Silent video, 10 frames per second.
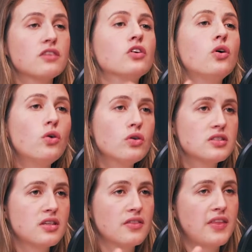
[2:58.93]
Of
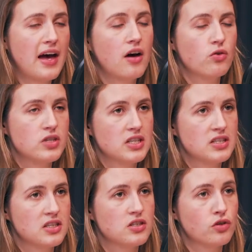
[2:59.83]
course, their
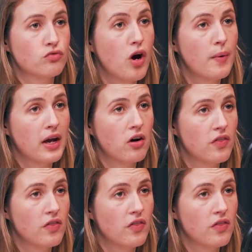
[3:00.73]
audiences are growing